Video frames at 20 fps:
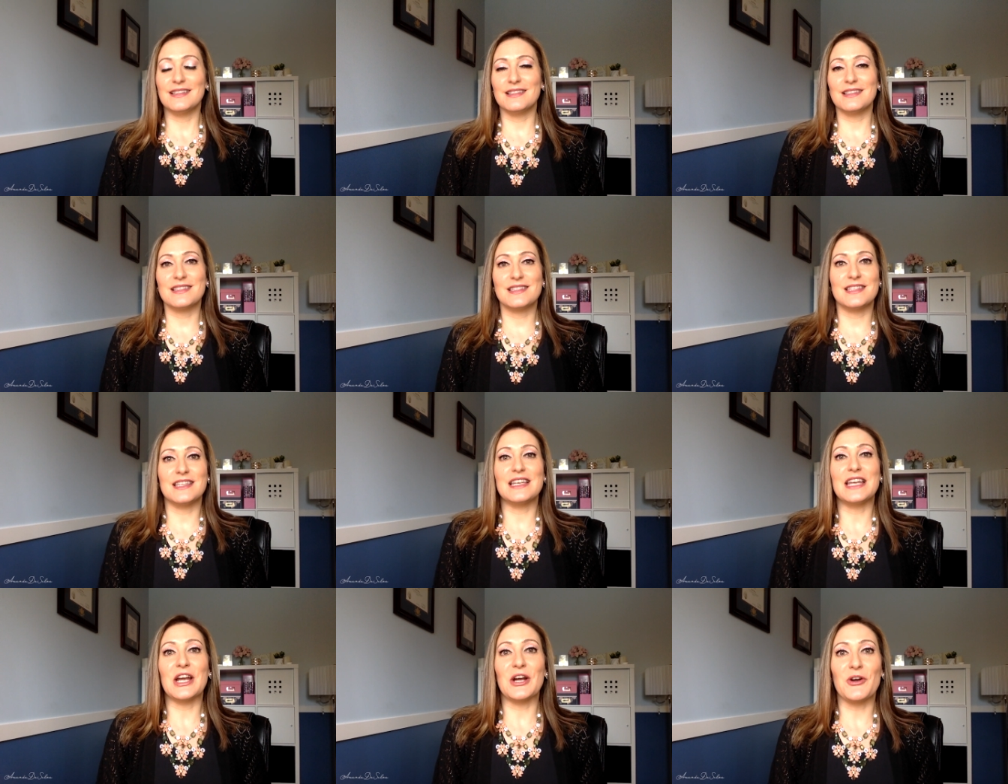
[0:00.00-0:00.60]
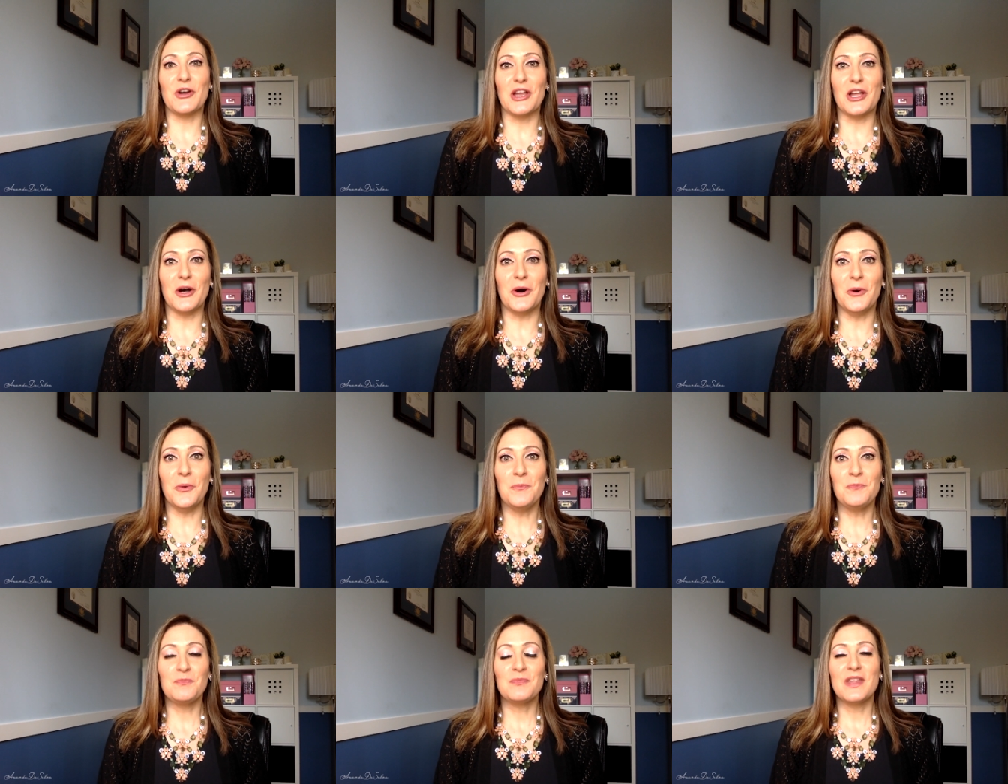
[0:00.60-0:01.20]

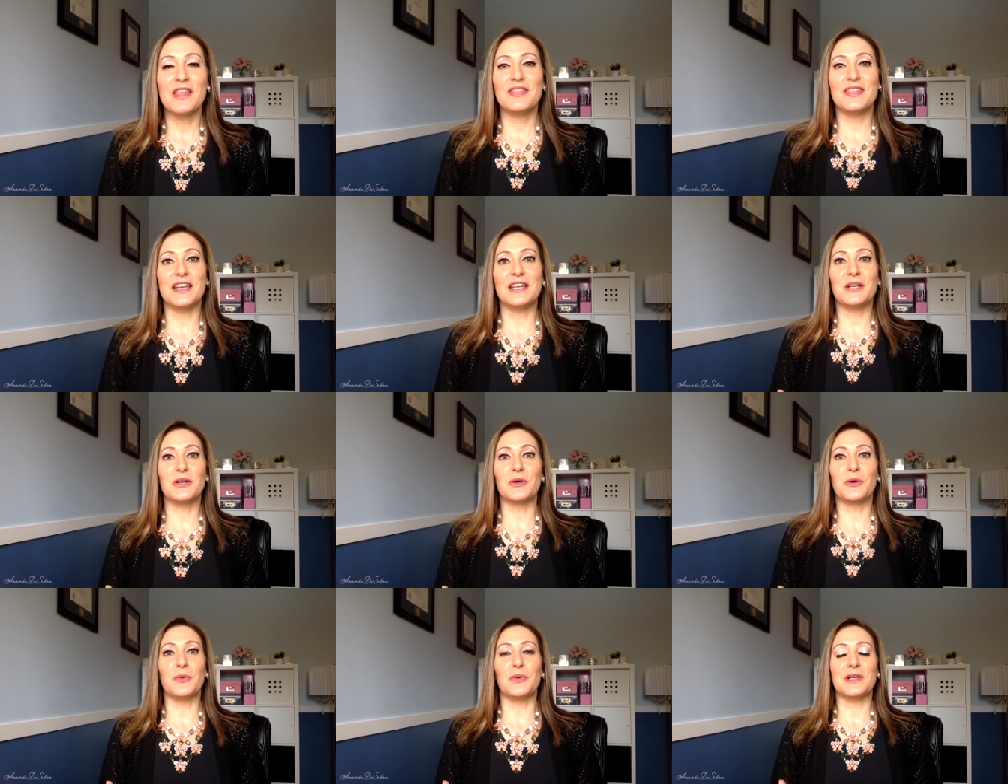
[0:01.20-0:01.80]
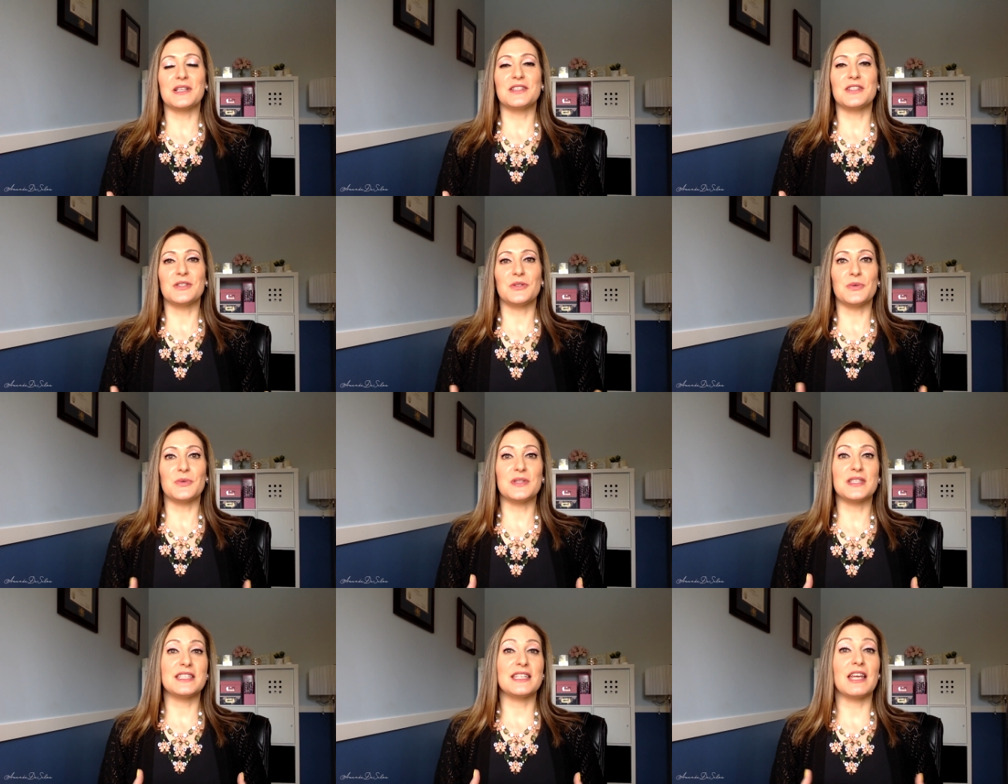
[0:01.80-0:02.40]
scenario that you're going
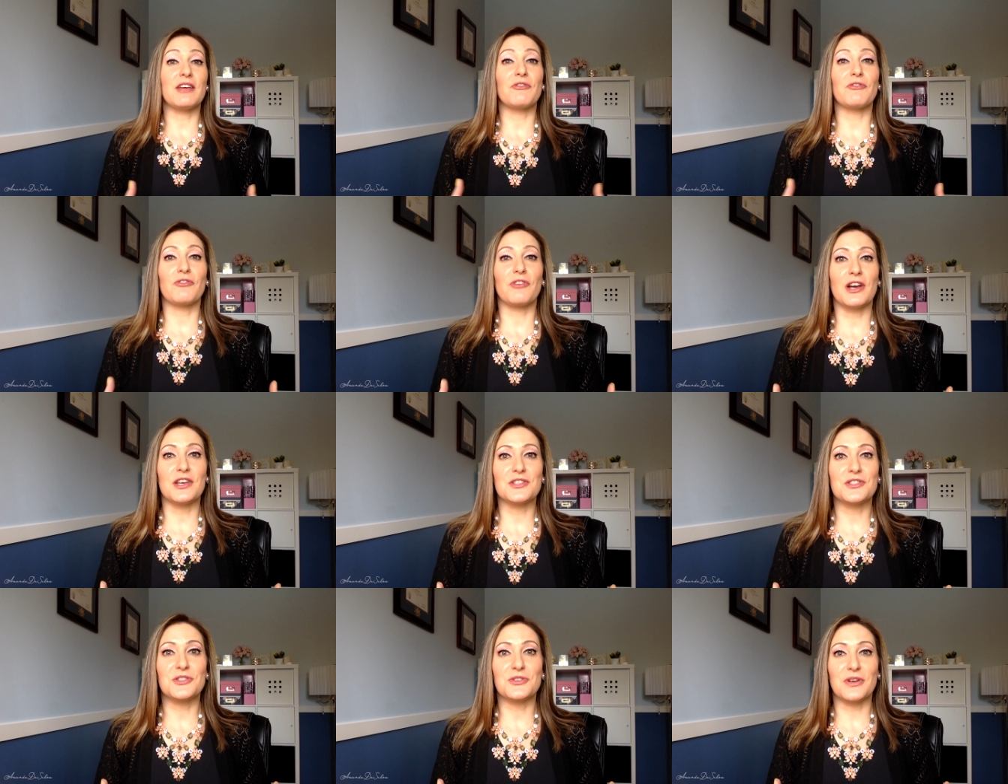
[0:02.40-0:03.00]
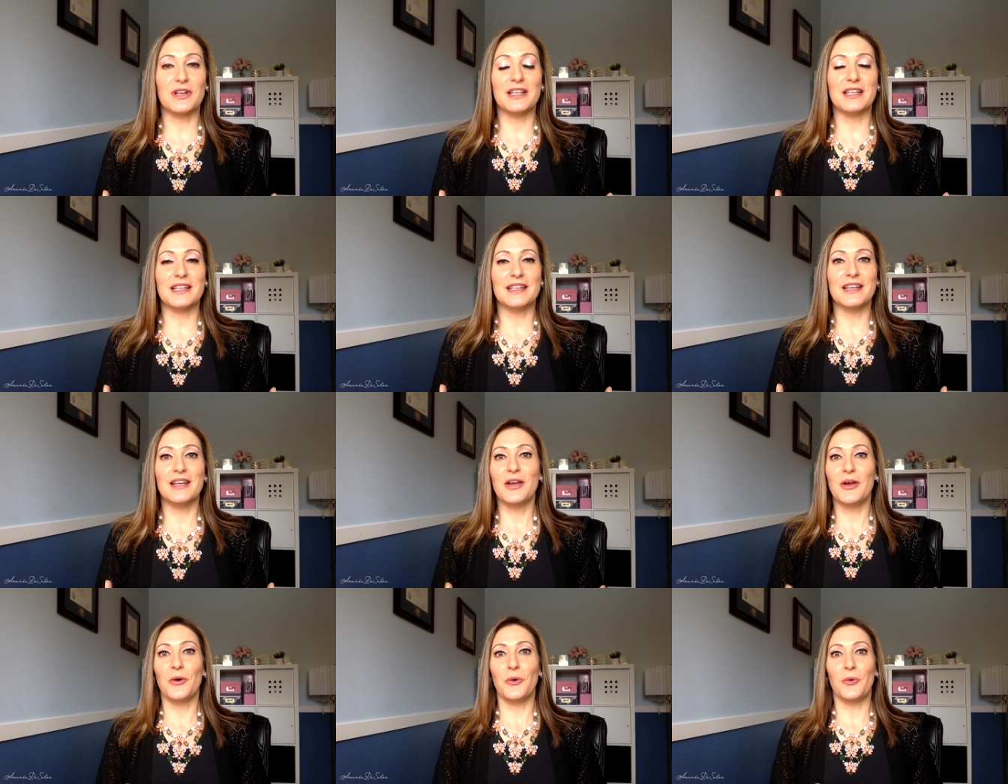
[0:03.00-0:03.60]
to stay frustrated
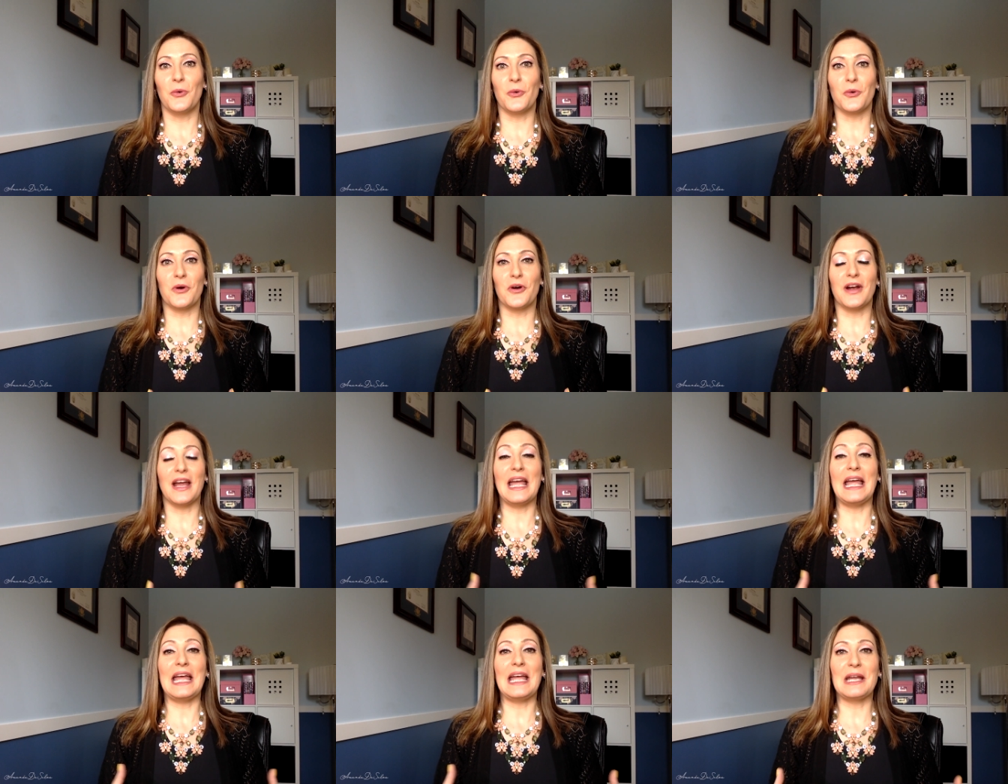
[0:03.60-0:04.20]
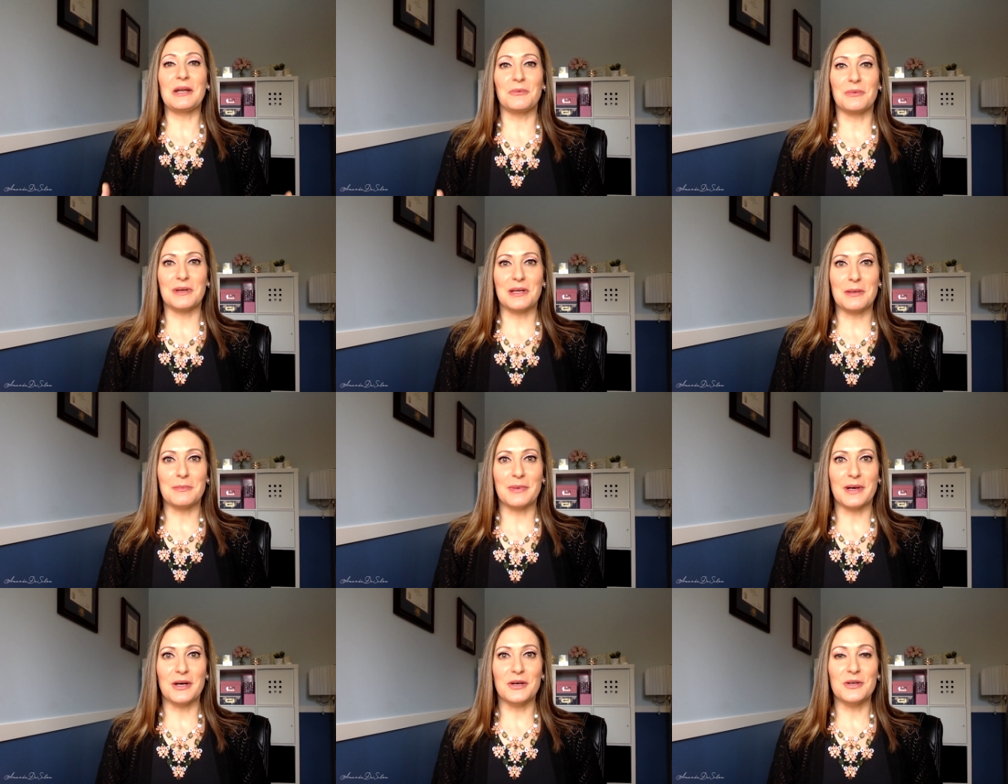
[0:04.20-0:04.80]
or angry
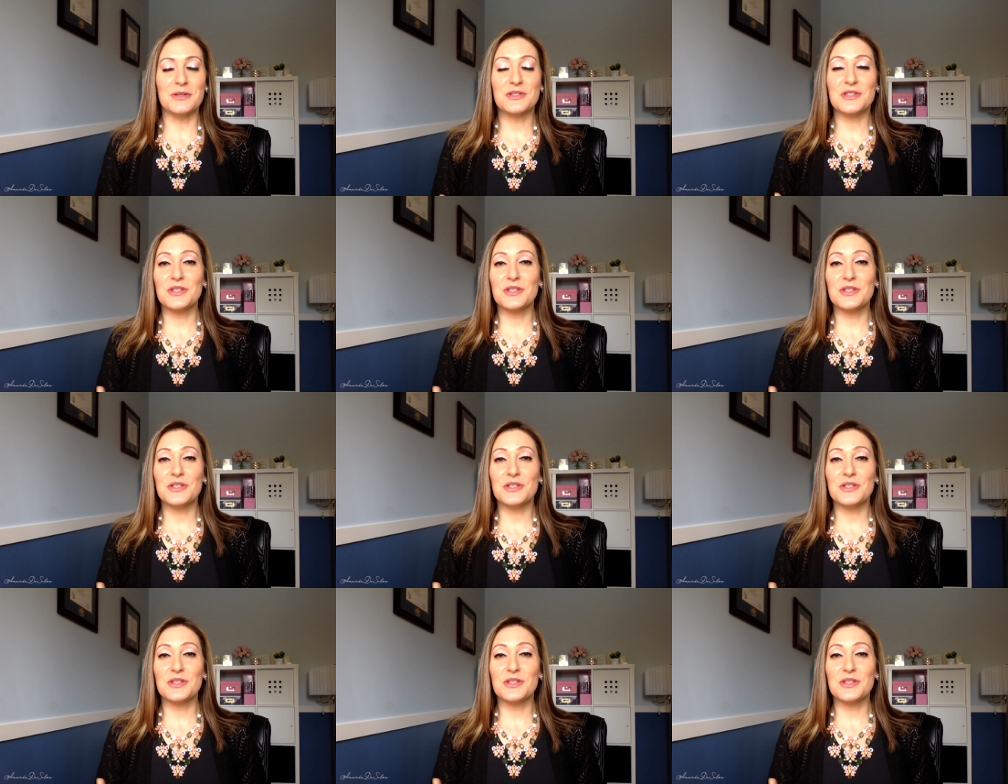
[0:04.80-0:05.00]
about.